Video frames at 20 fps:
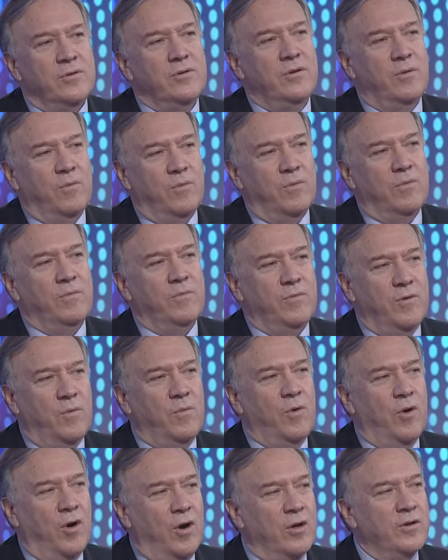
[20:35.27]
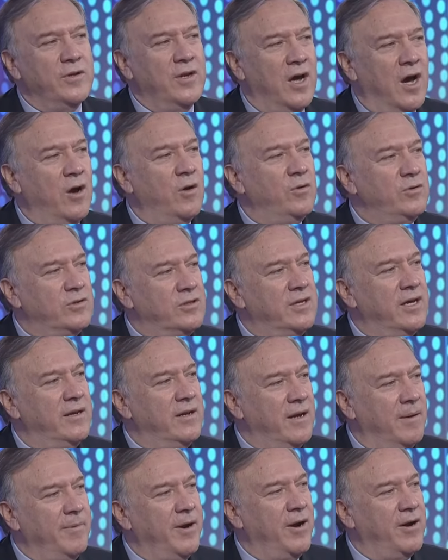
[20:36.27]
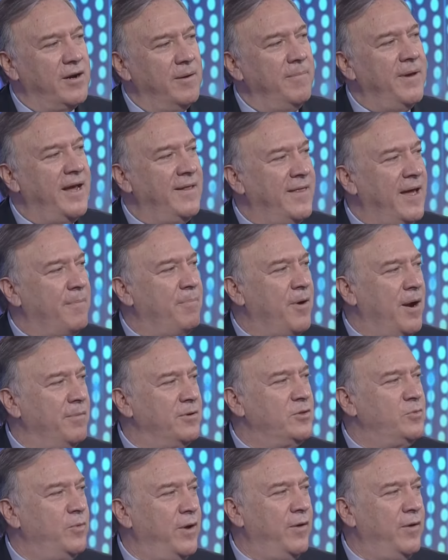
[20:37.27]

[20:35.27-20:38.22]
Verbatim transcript: The, the world knows that America made that promise.